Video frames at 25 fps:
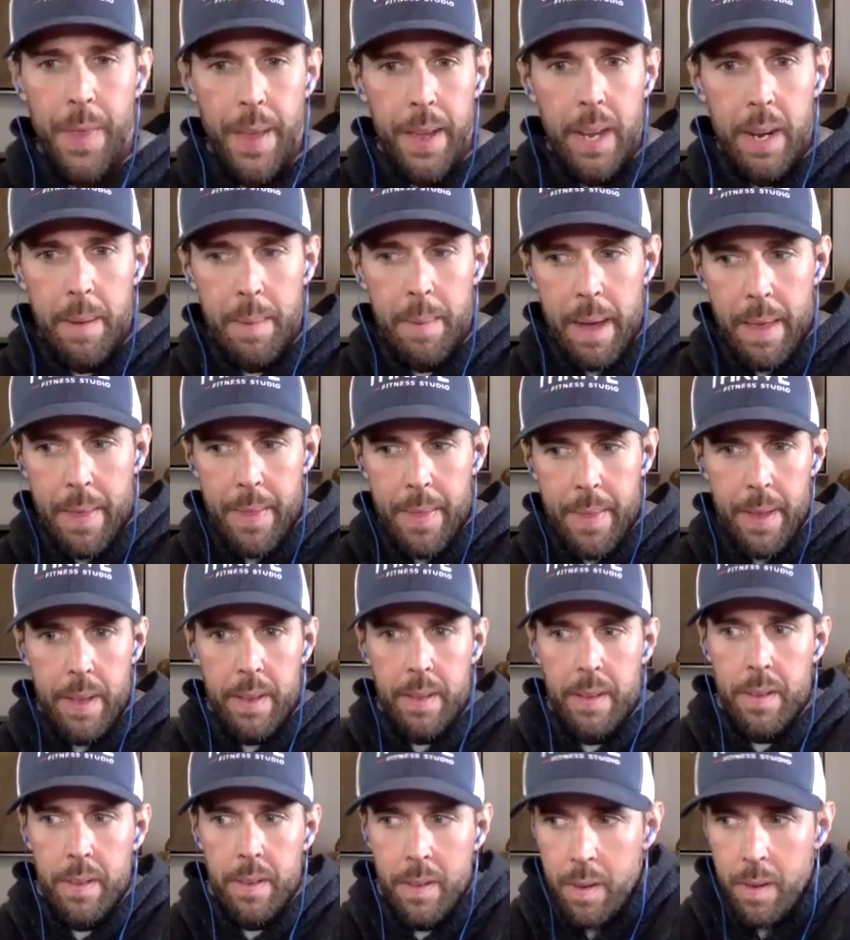thinking about
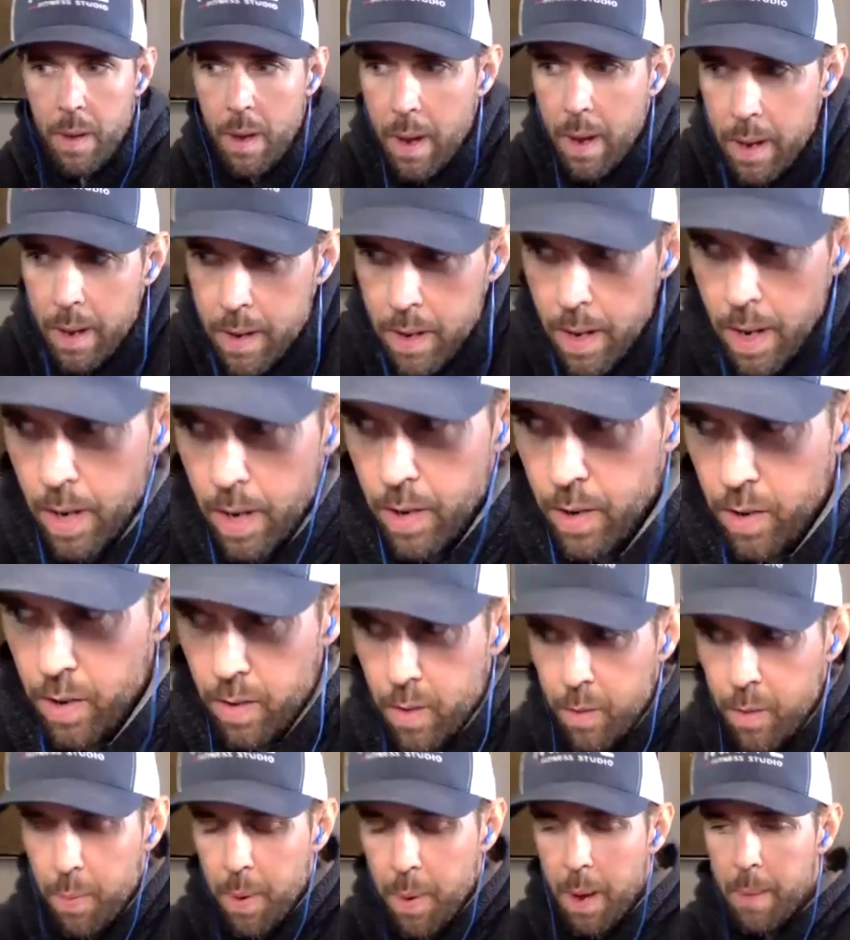this oh gosh this
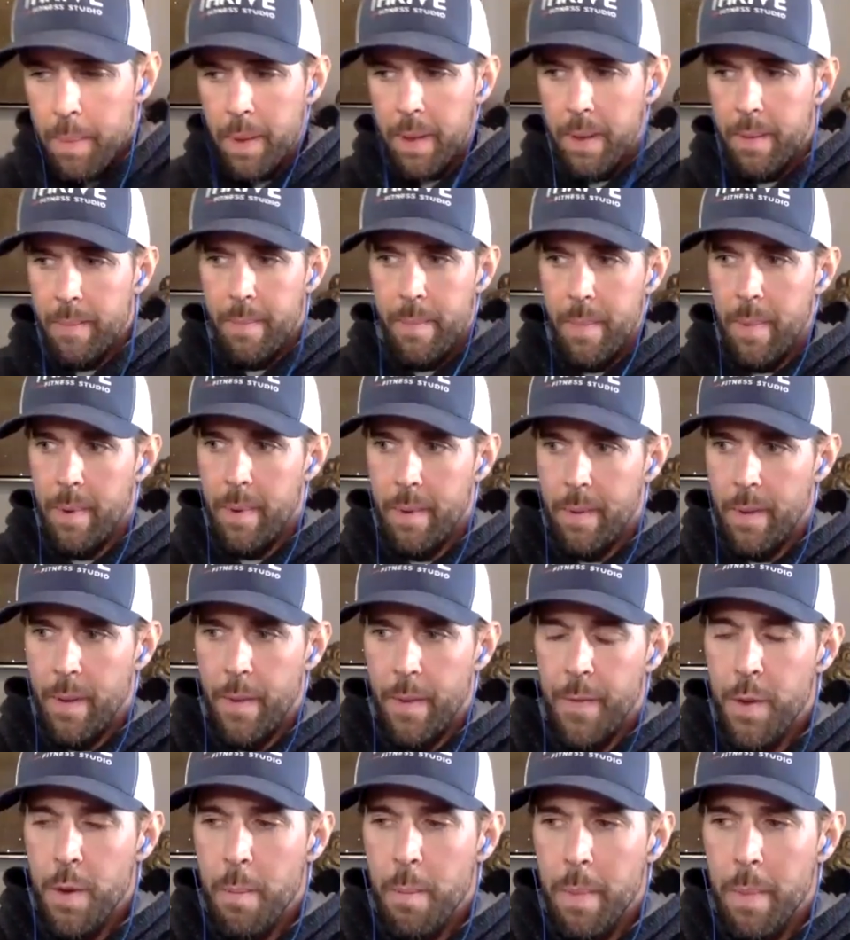was probably a
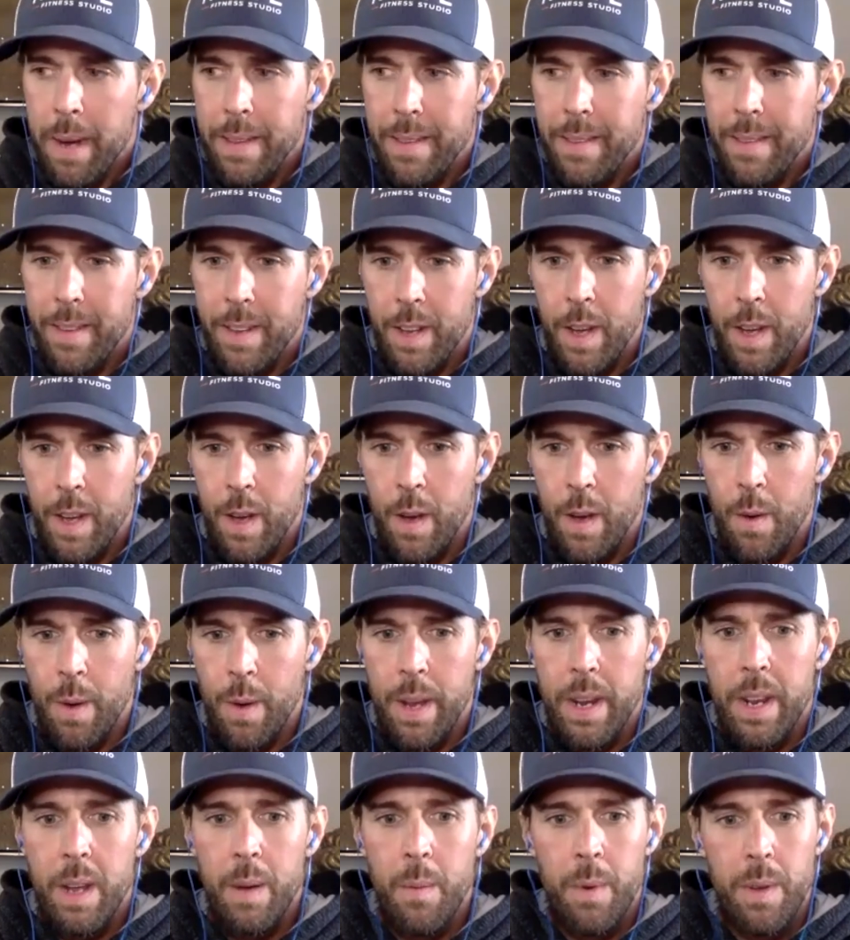few months ago
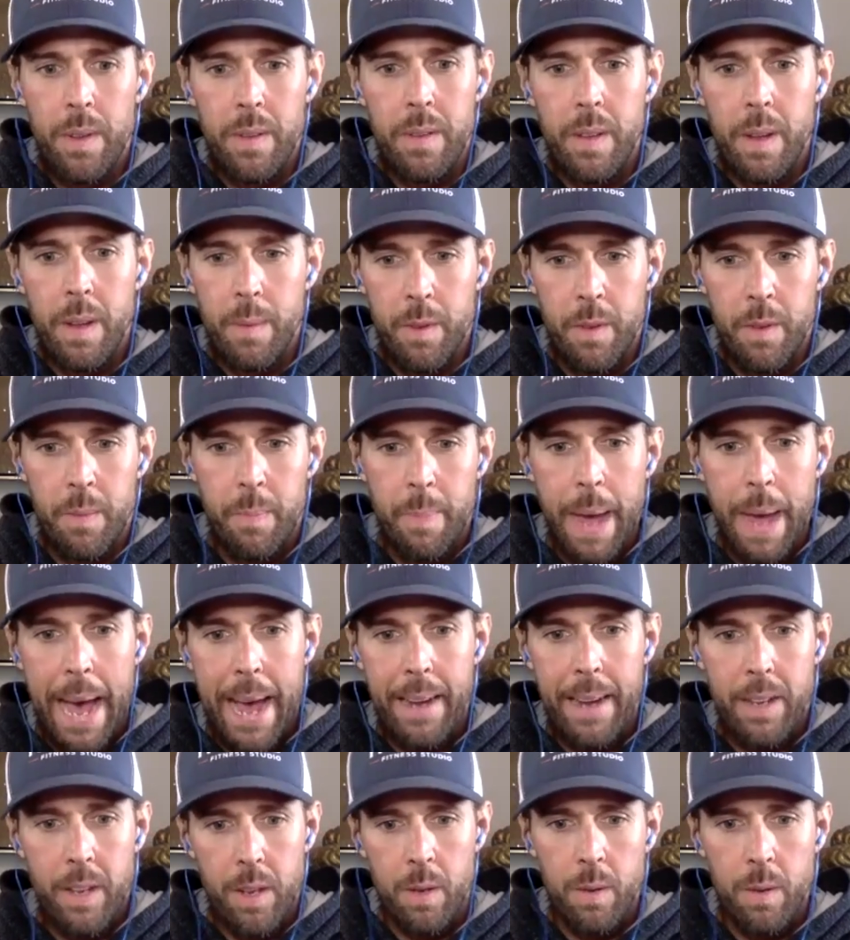and it was it was
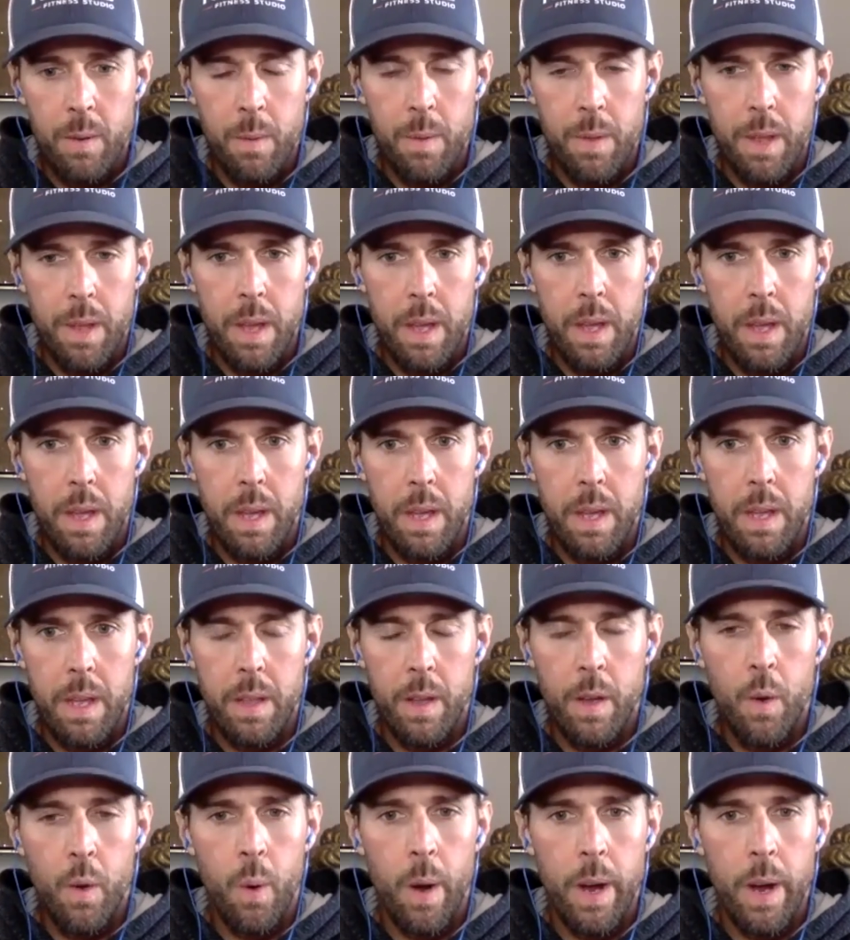back to the the
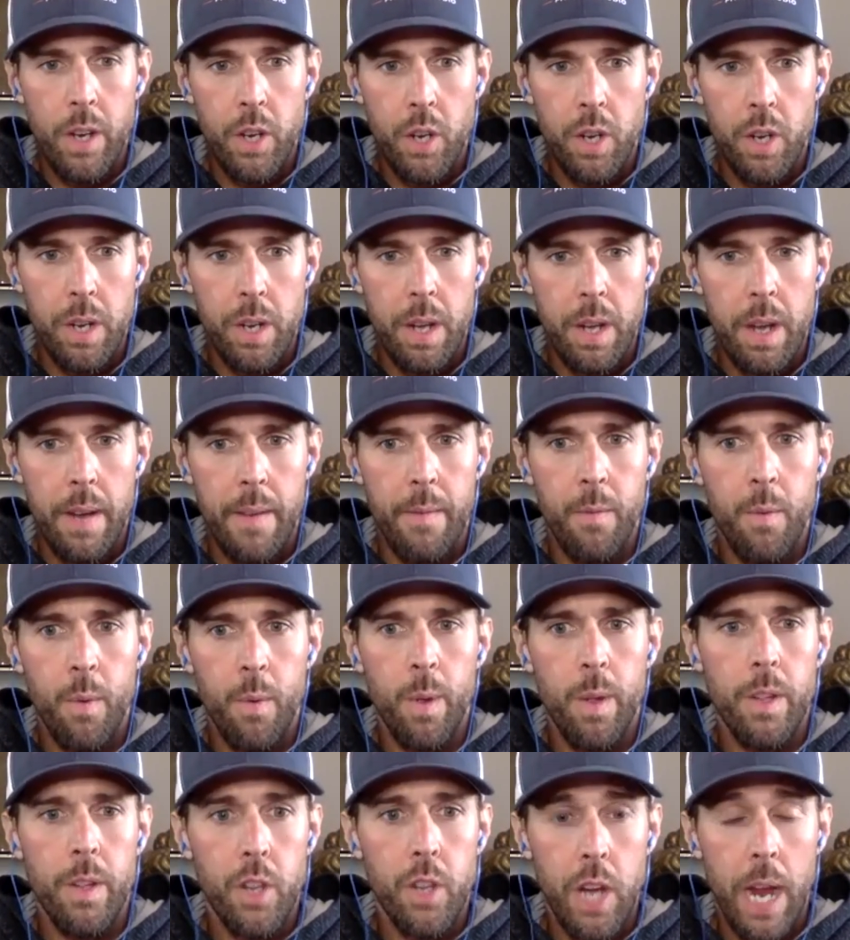question of
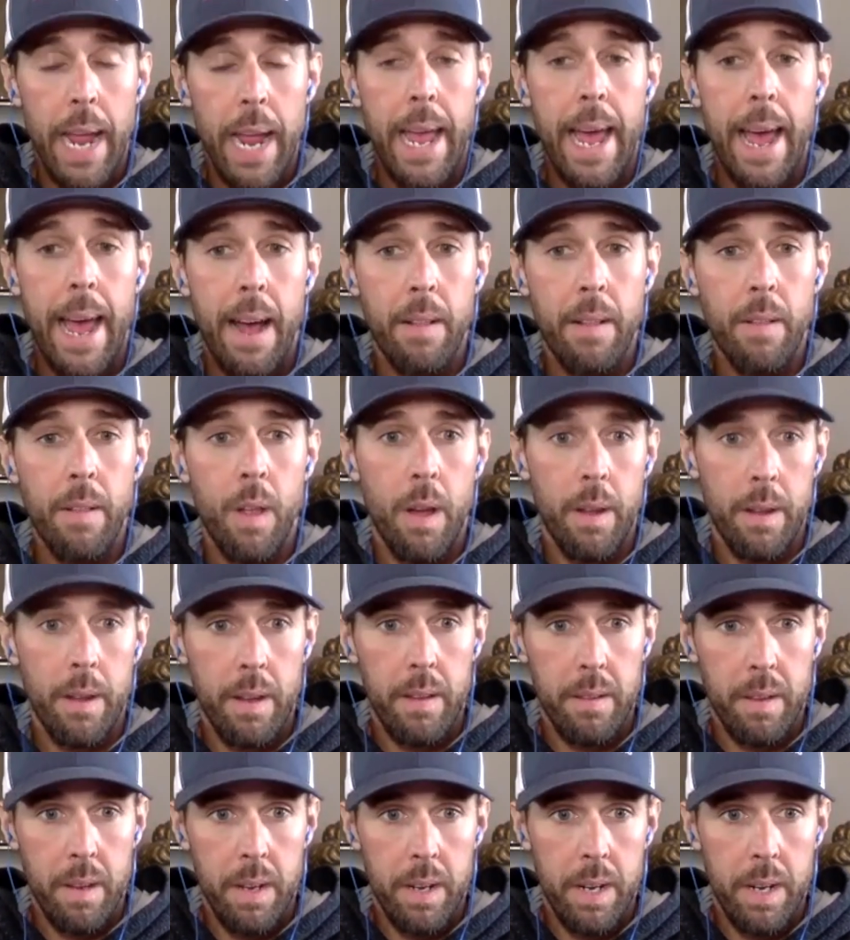well jay how long
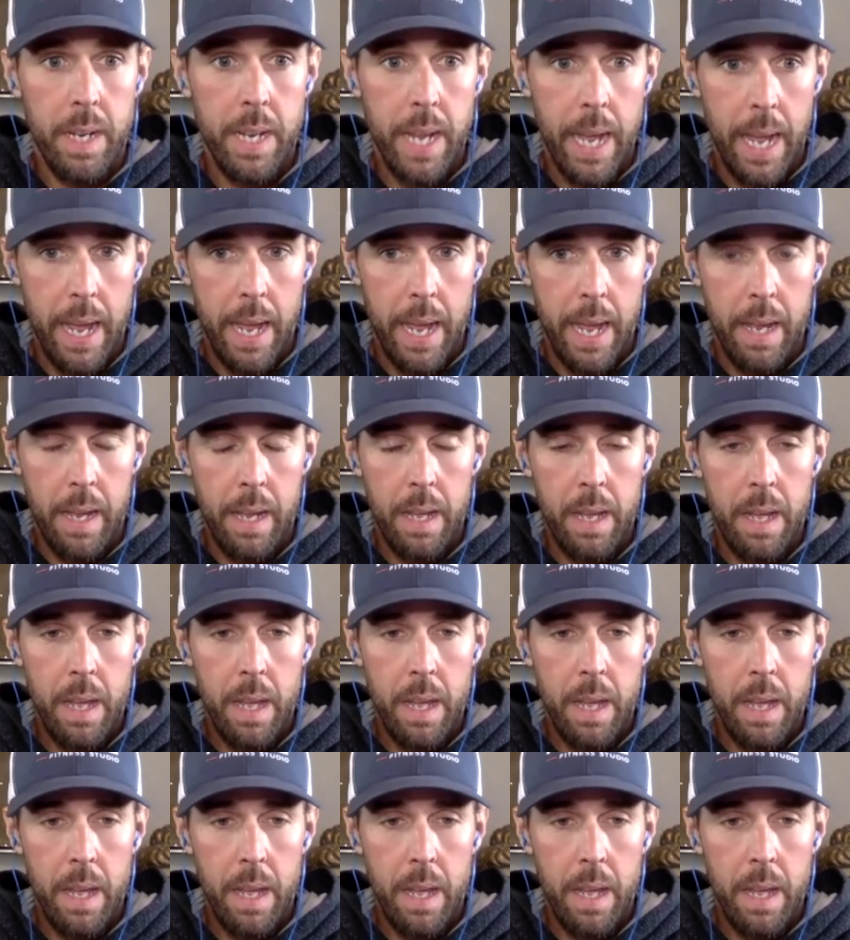is it going to take